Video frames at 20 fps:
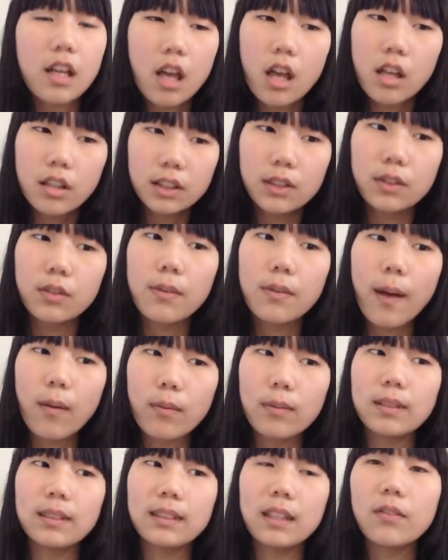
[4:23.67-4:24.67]
So that
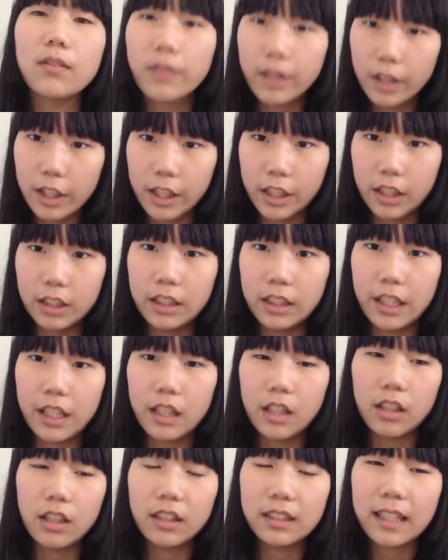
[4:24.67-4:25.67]
was a very good
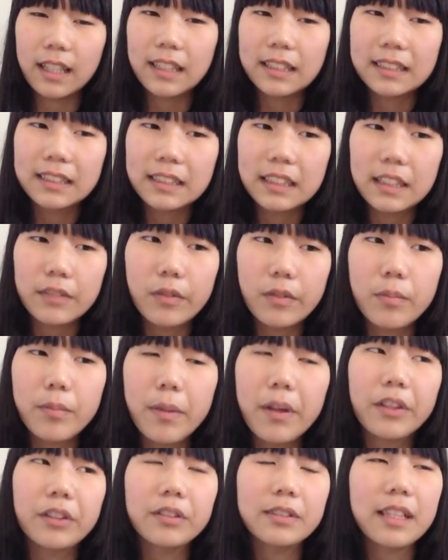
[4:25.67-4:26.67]
deal. That's even
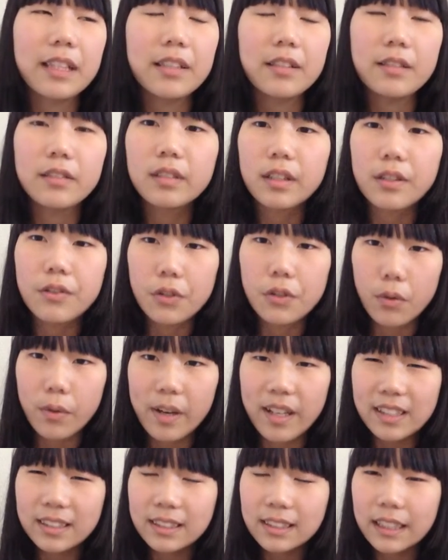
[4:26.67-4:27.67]
better than the
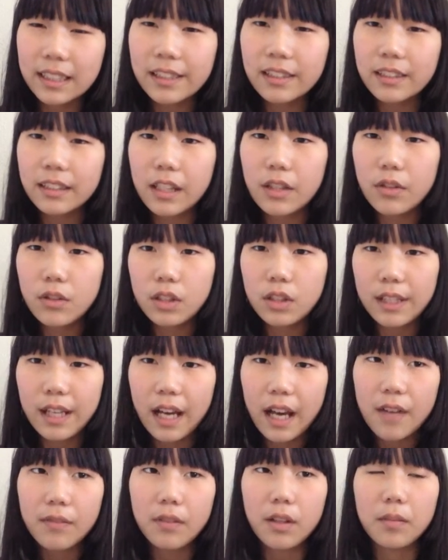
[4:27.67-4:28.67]
Joann sale they usually
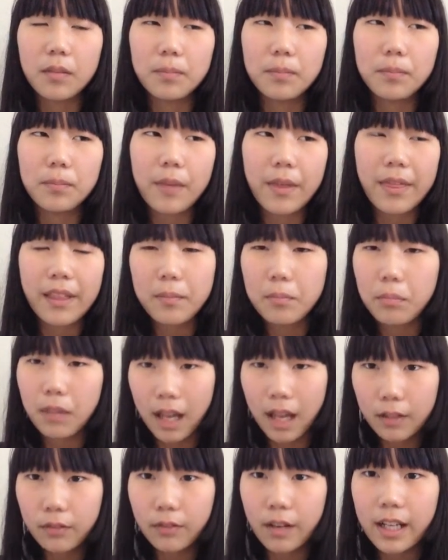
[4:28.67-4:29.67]
have on, I think,
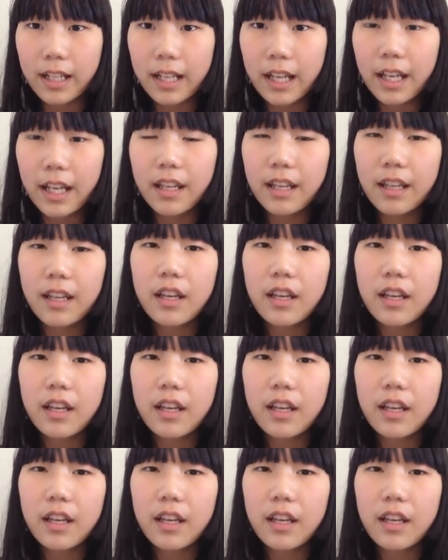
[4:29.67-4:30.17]
Black Friday.